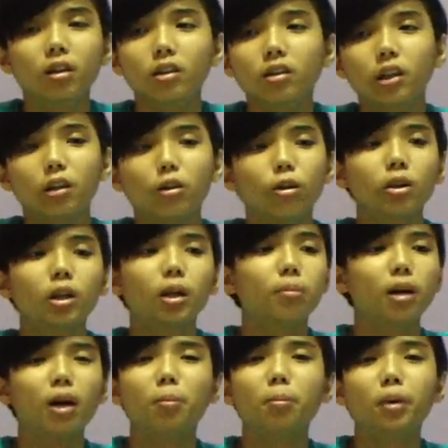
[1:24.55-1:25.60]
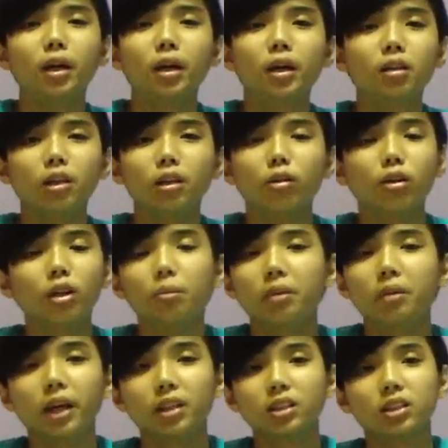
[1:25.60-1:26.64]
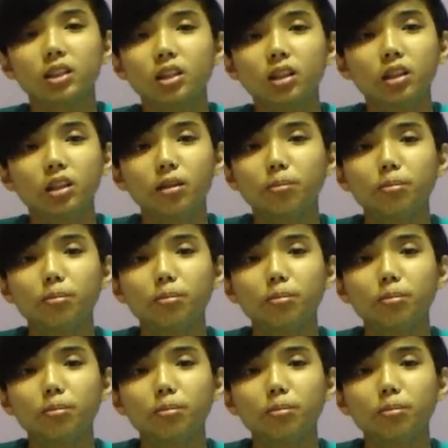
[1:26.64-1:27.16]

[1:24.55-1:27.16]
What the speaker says: They call them abeng, they call them gangster,